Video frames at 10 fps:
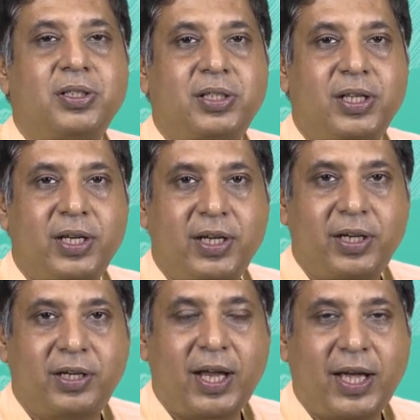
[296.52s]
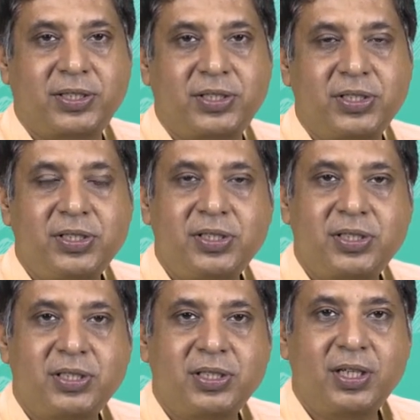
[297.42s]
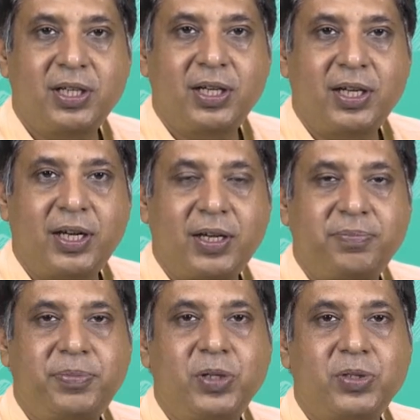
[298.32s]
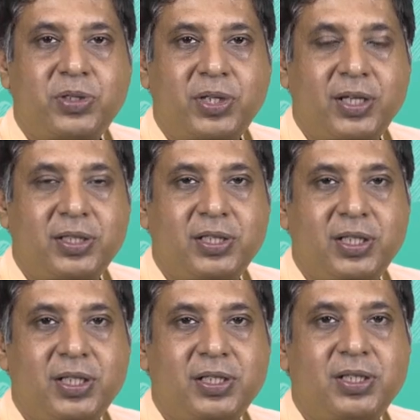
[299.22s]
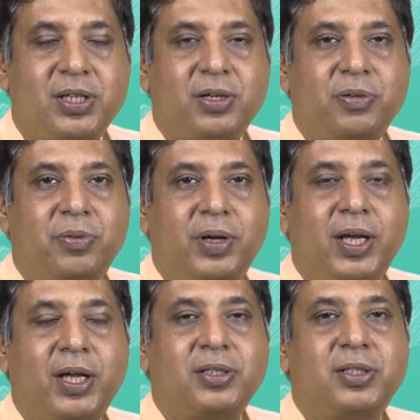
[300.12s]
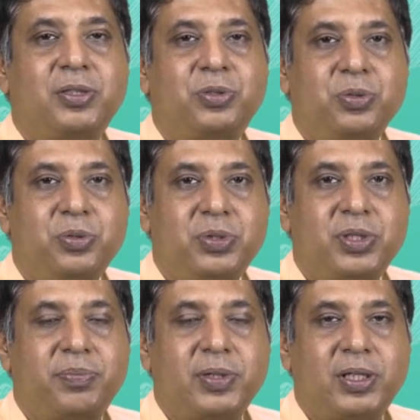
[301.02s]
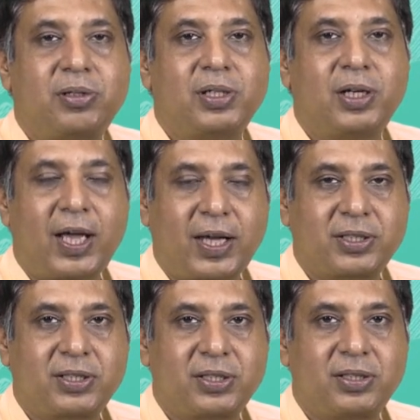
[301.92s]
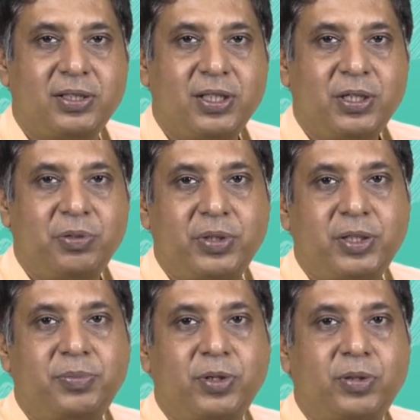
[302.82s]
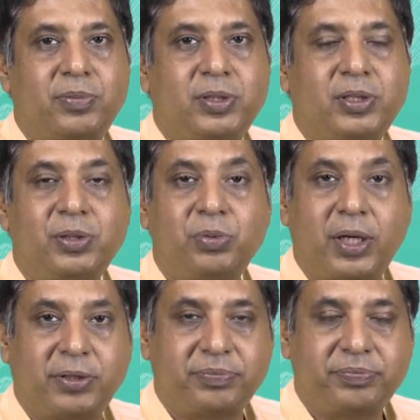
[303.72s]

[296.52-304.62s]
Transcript: their actions and pure strategies where they choose a particular action with probability 1.